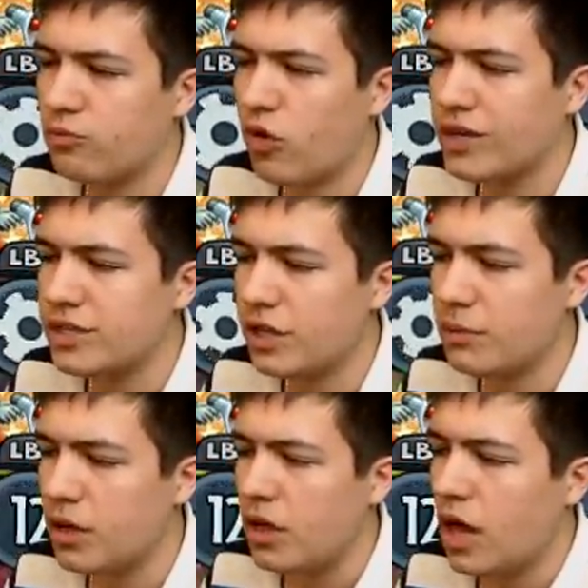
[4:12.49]
write to
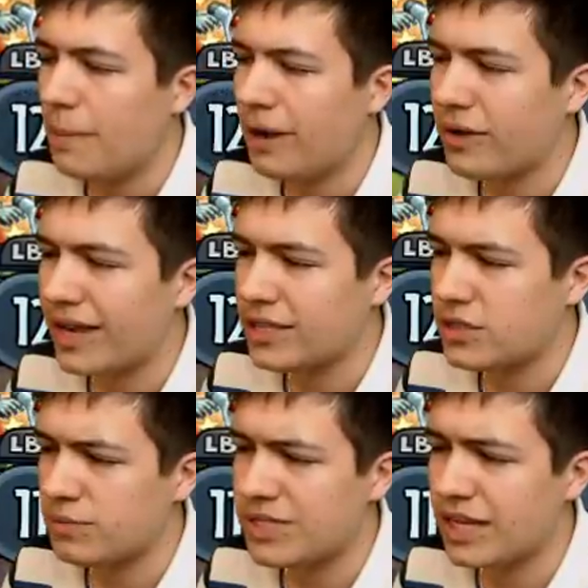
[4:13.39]
them about getting
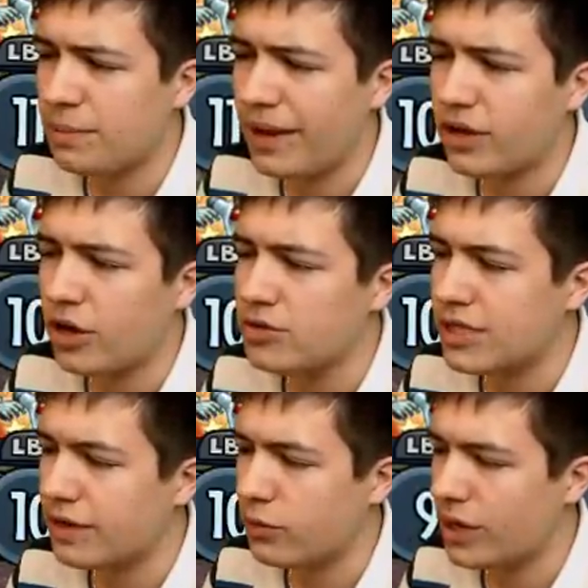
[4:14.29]
some sticker pack codes
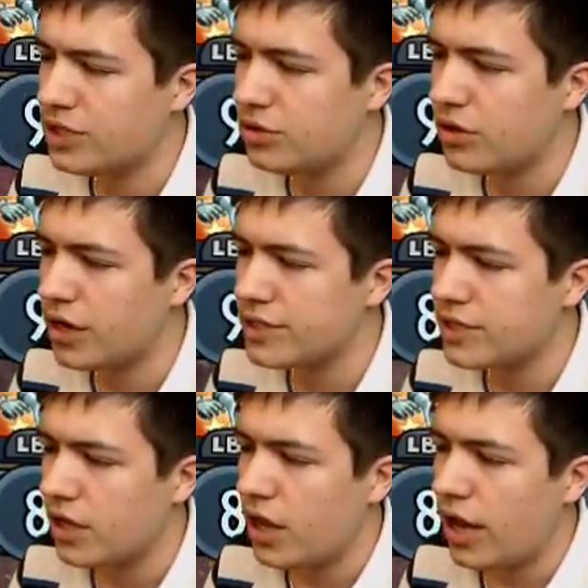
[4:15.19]
to give away to you
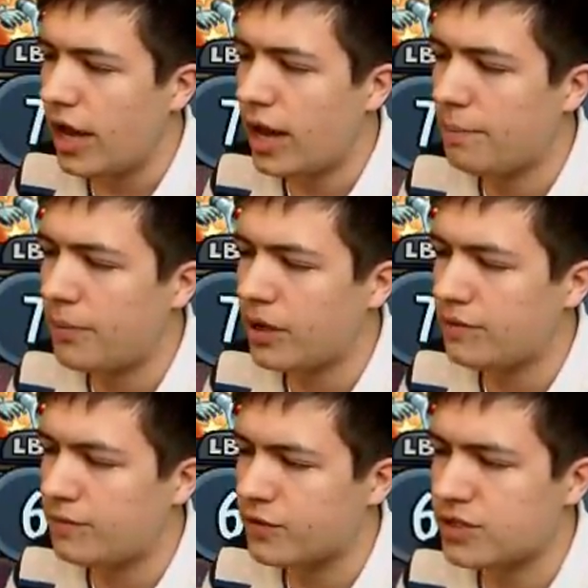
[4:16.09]
guys, but
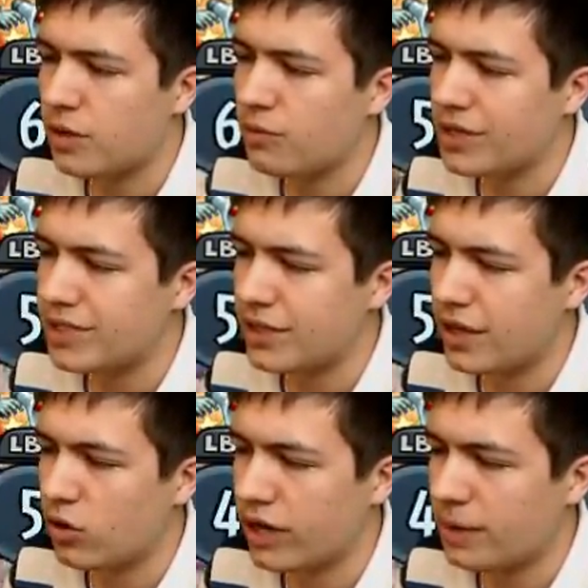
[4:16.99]
for some reason
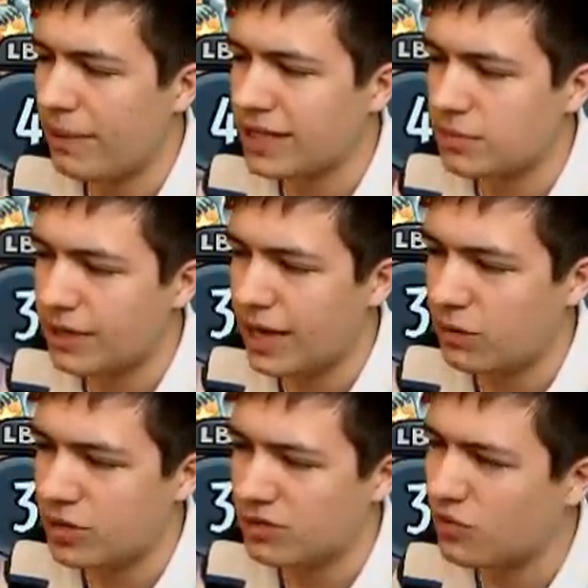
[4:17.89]
they're not getting back to me now,
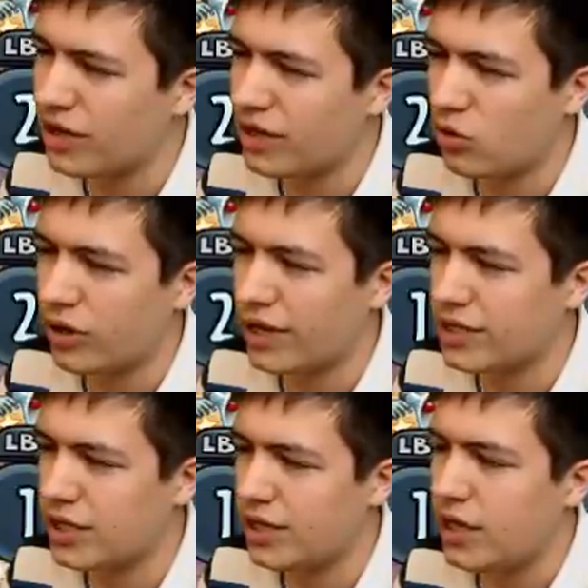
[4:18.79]
which is really annoying
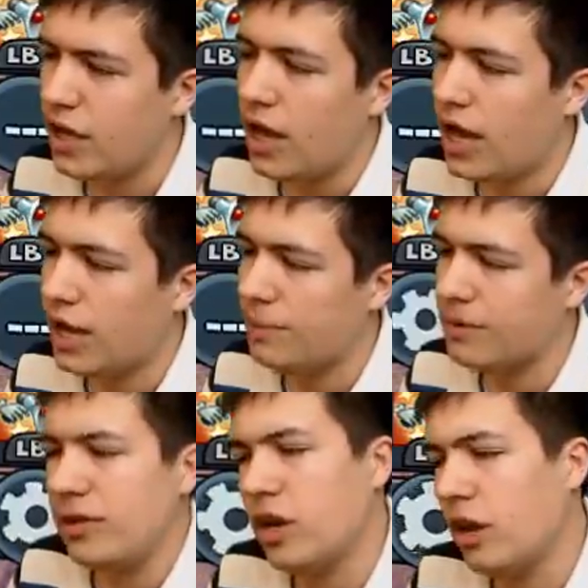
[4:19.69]
actually.
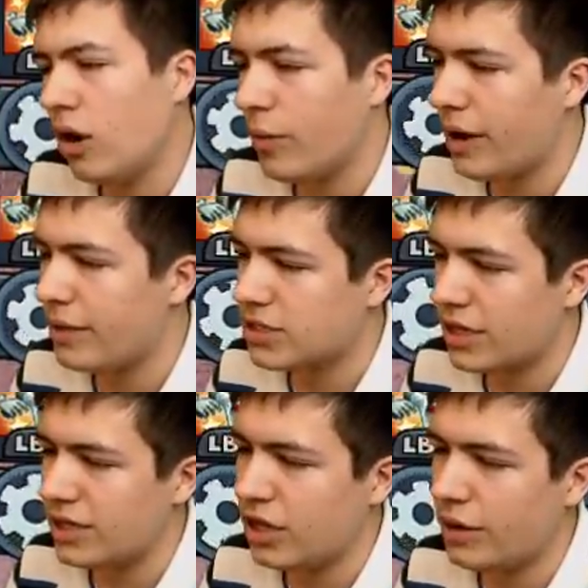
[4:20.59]
But you know, oh well, it's,
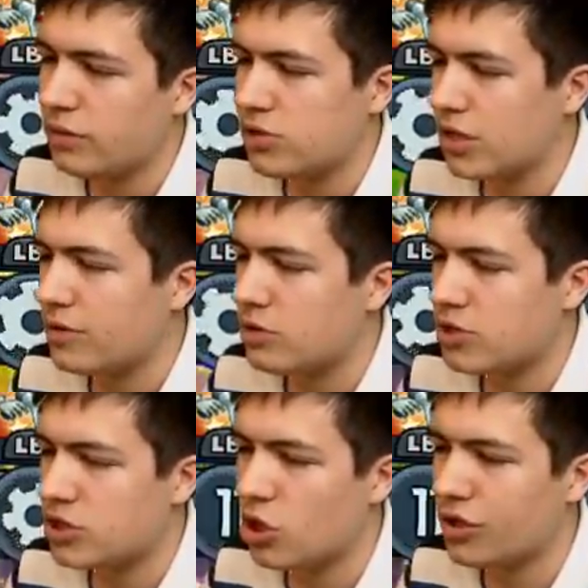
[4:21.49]
you know, it
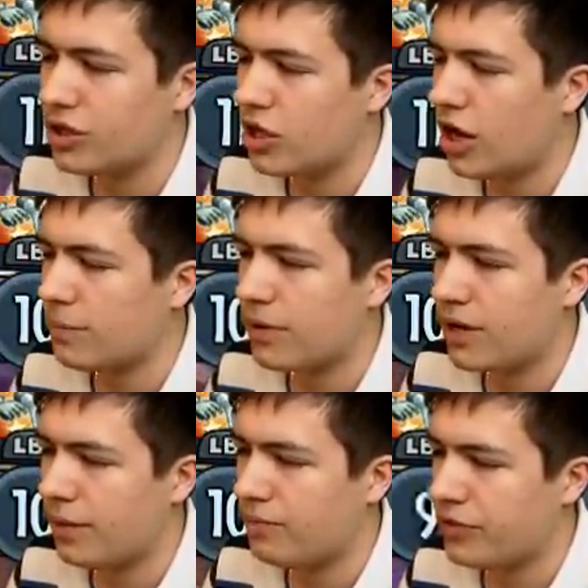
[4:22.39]
was a shot in the dark. But
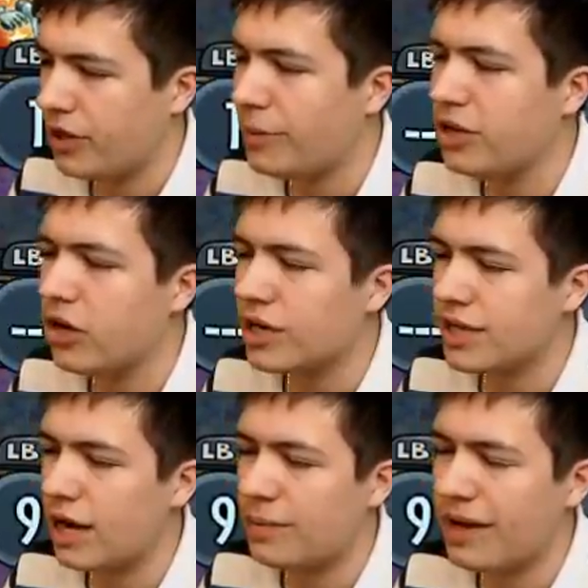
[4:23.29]
I mean, you guys
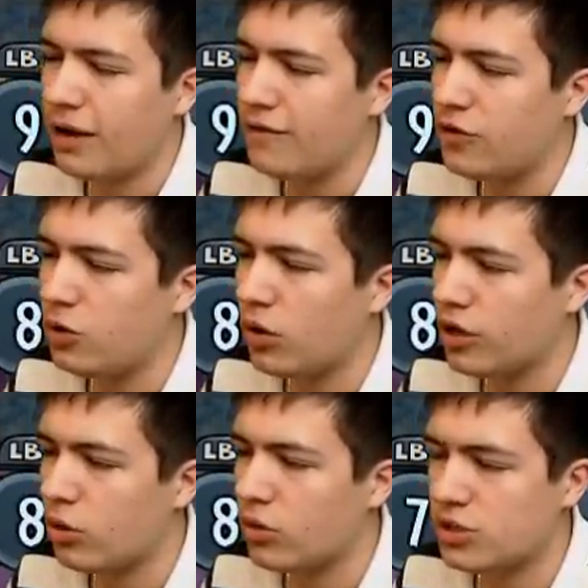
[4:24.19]
can help it out if you want
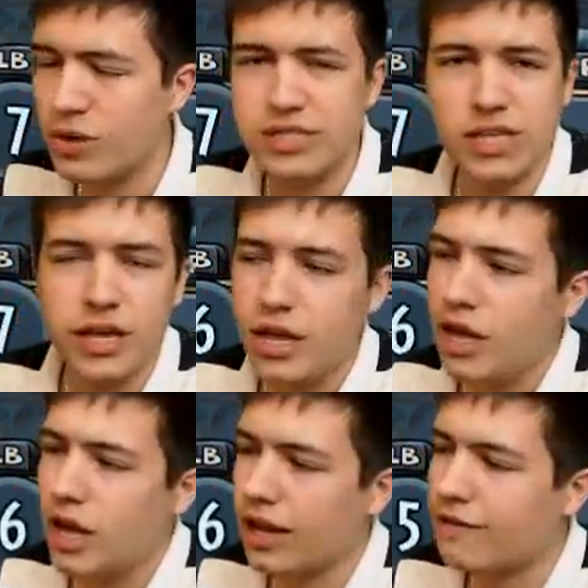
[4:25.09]
to go on Twitter
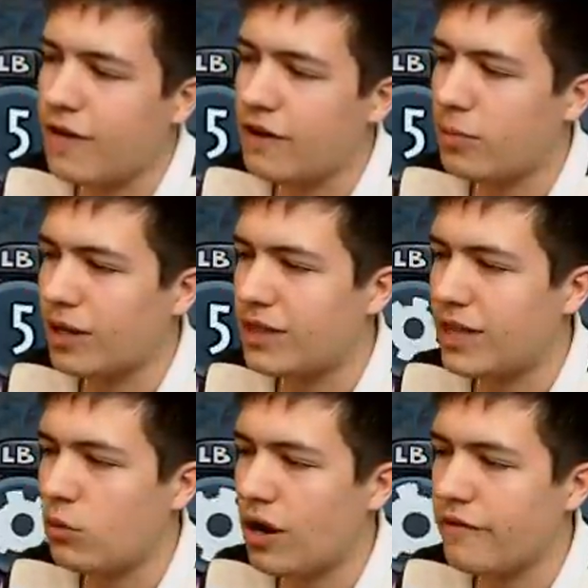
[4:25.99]
and like favorite my
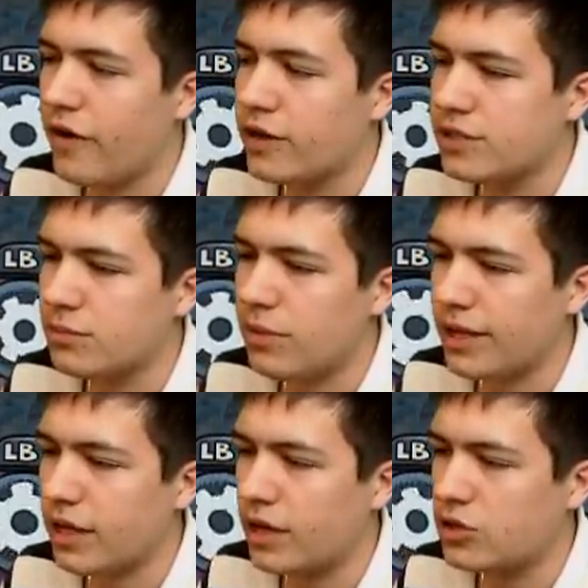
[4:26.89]
thing where I've asked them
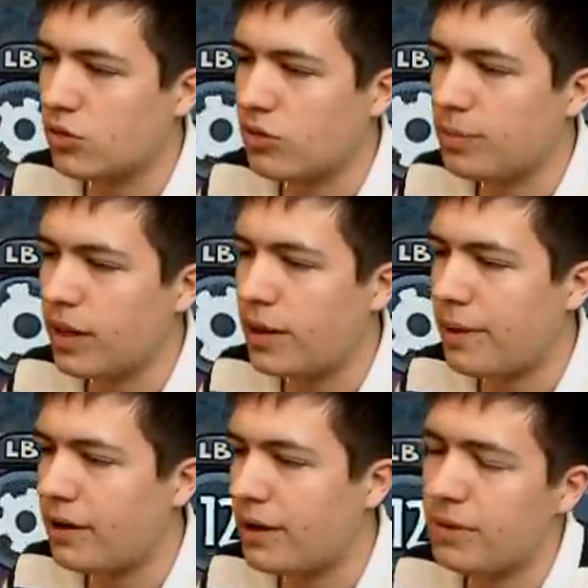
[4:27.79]
like, do you want to reply
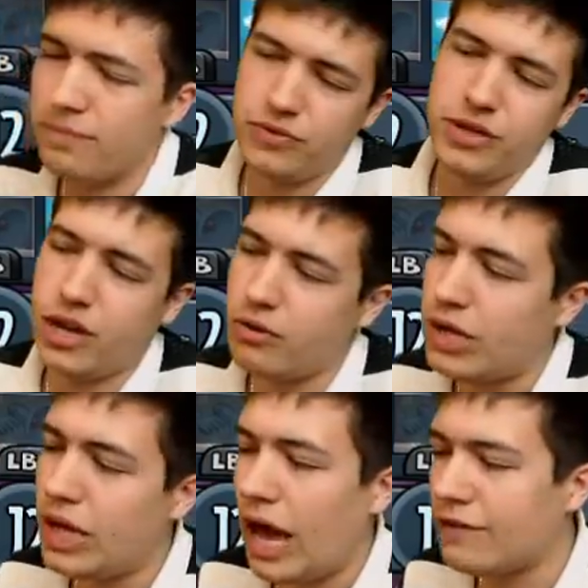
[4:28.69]
about it? But you know,
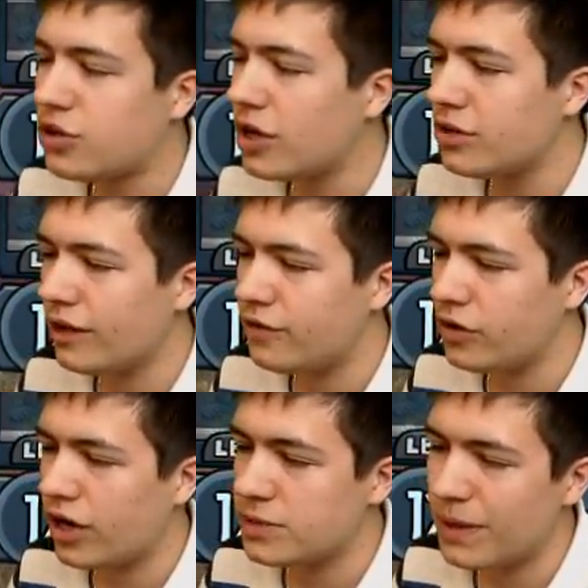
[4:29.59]
I've tried to do that for you
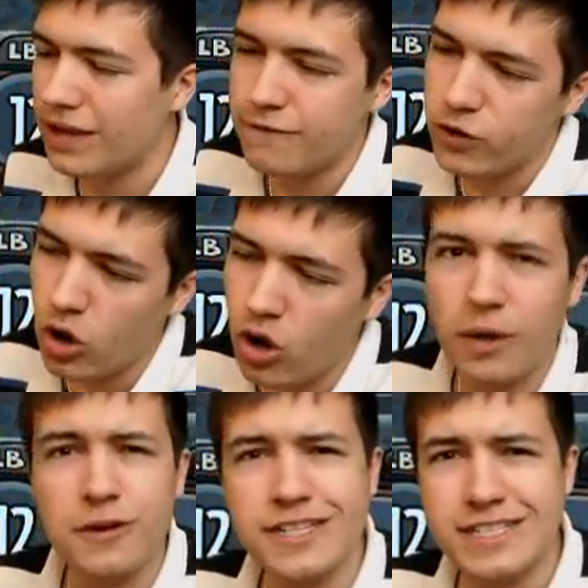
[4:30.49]
guys. But if not,
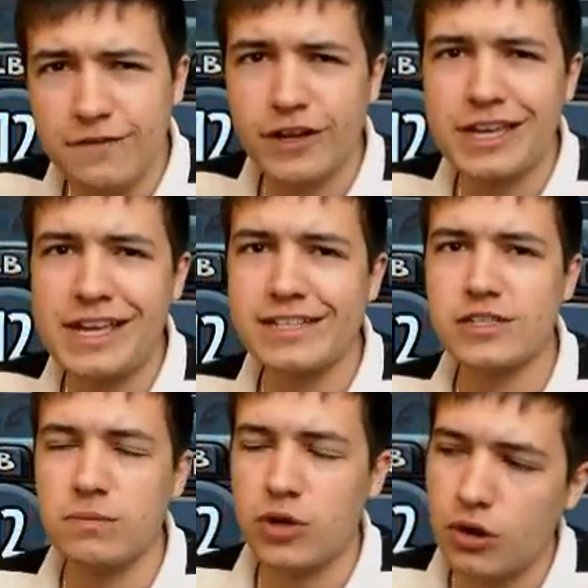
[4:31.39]
I'm gonna see if I can get
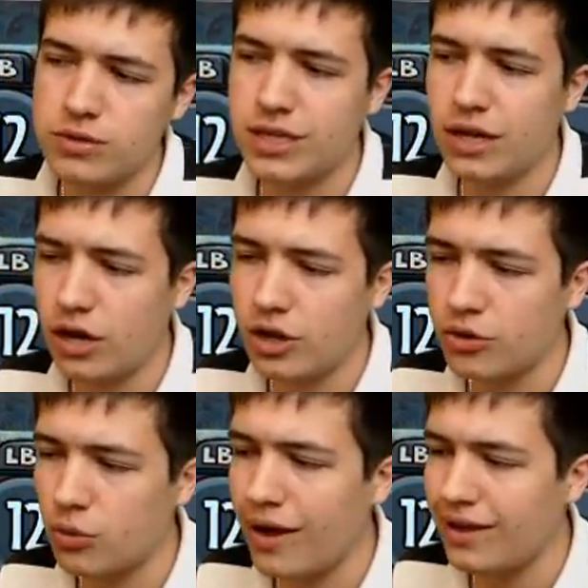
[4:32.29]
some codes
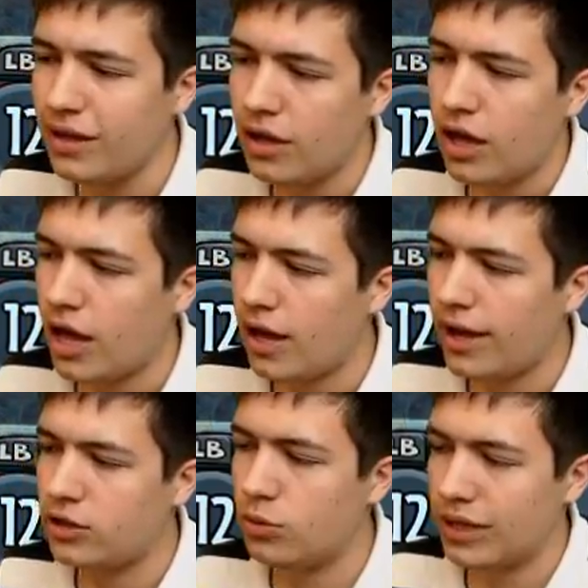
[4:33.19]
another way
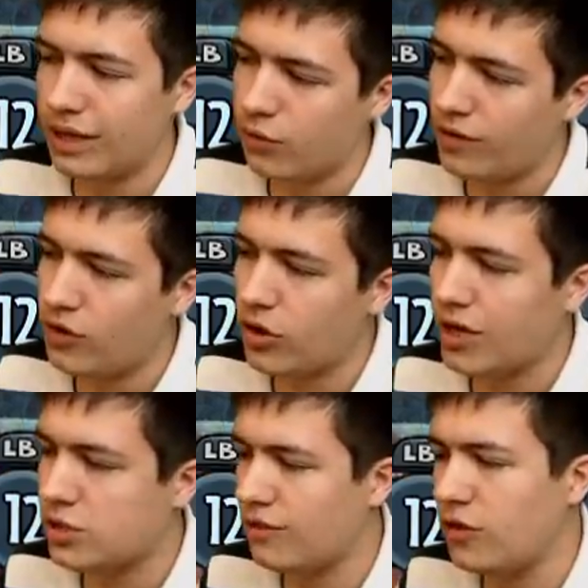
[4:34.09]
and do a giveaway for you
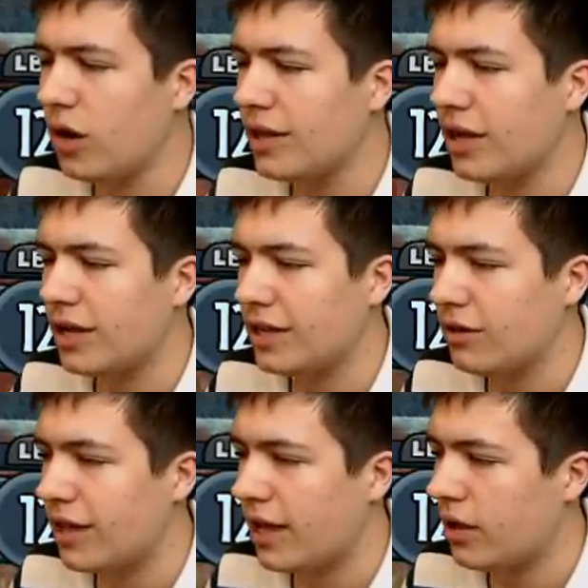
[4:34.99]
guys. So if you like the idea
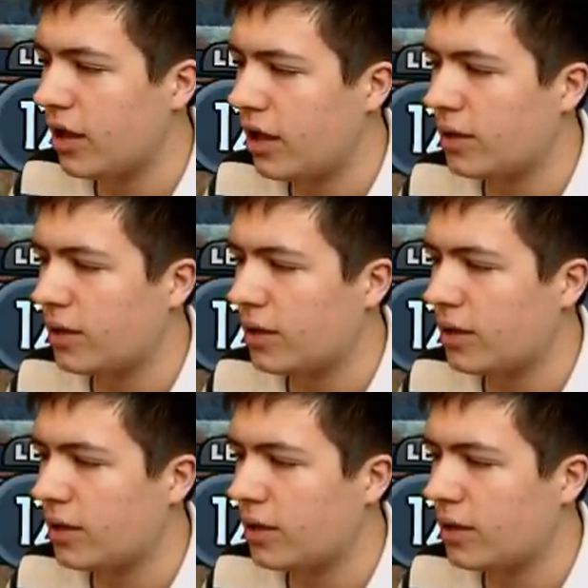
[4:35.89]
of that,